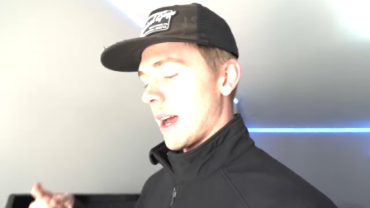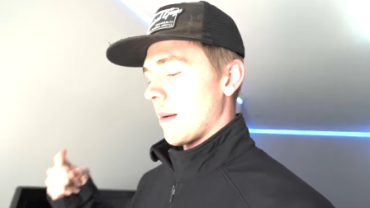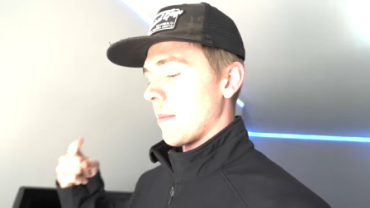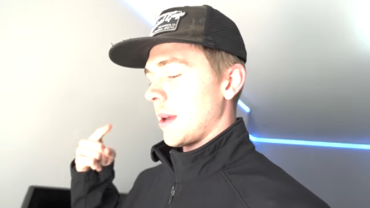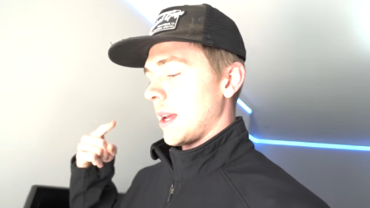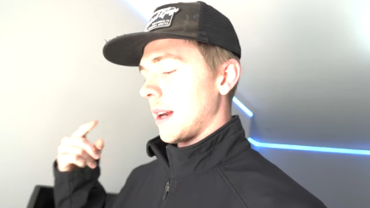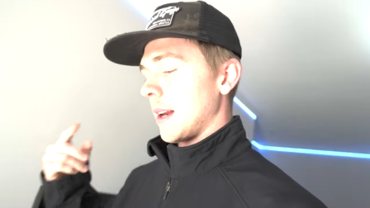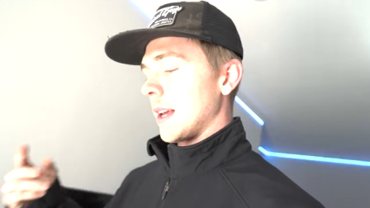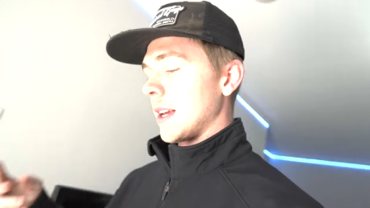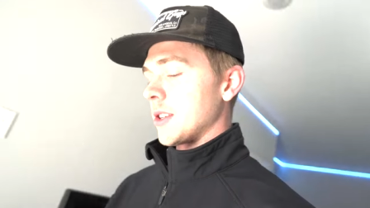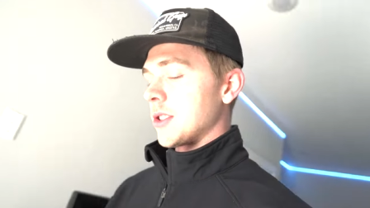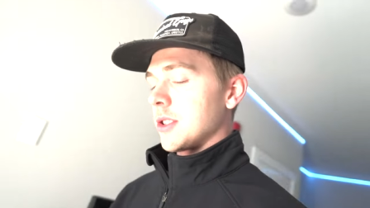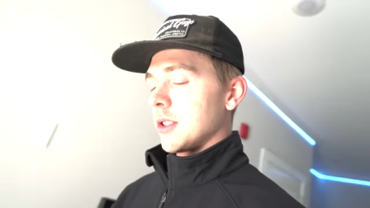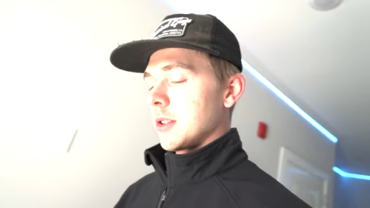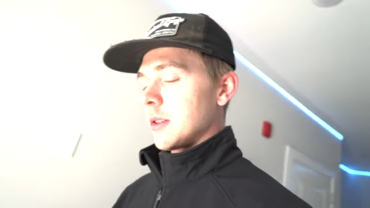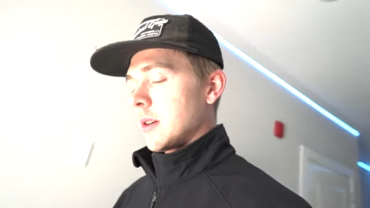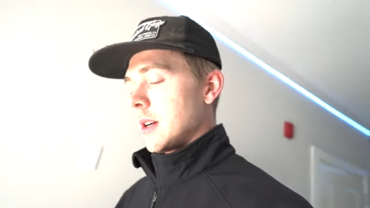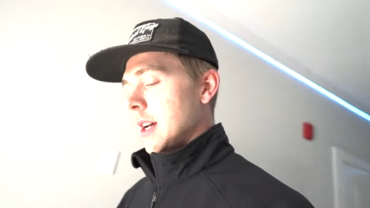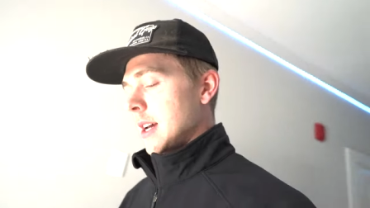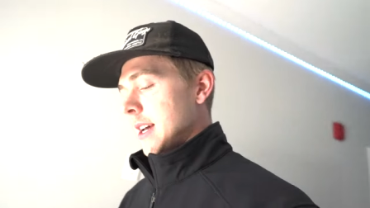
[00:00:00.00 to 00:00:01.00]
not be an
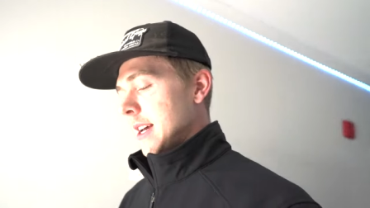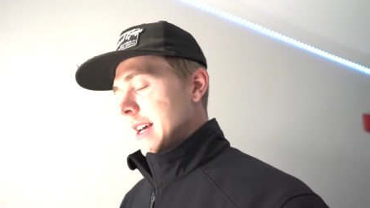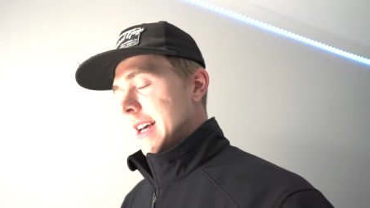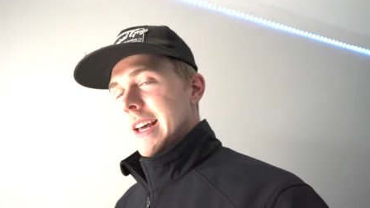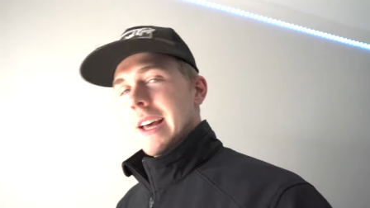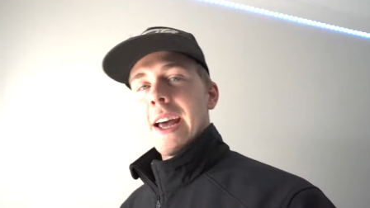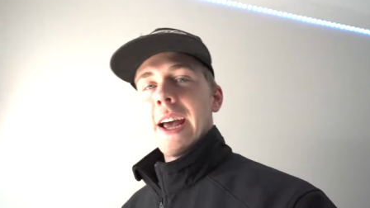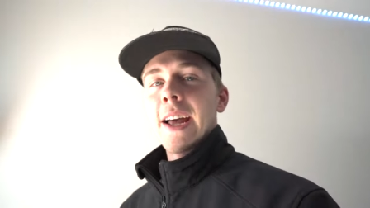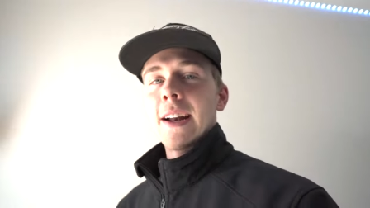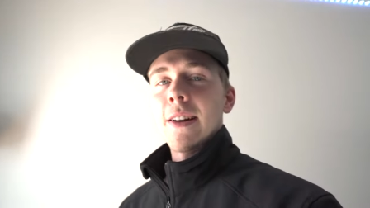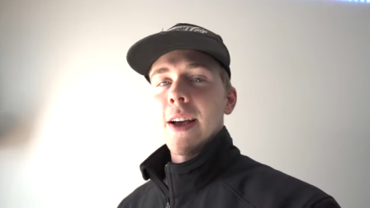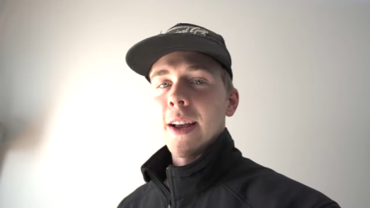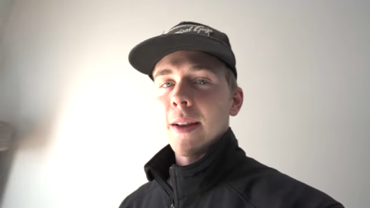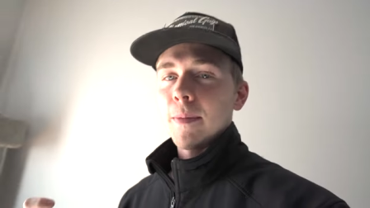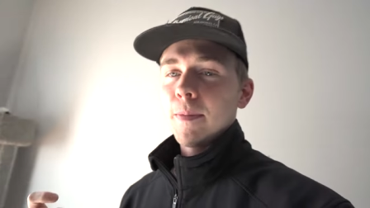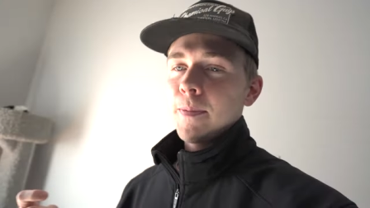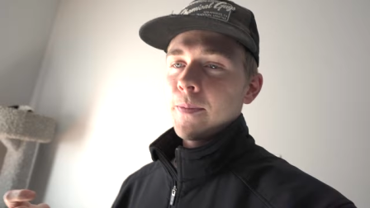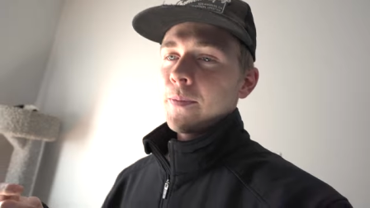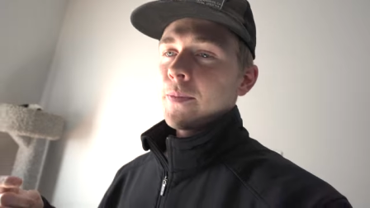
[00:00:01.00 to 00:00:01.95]
issue. And like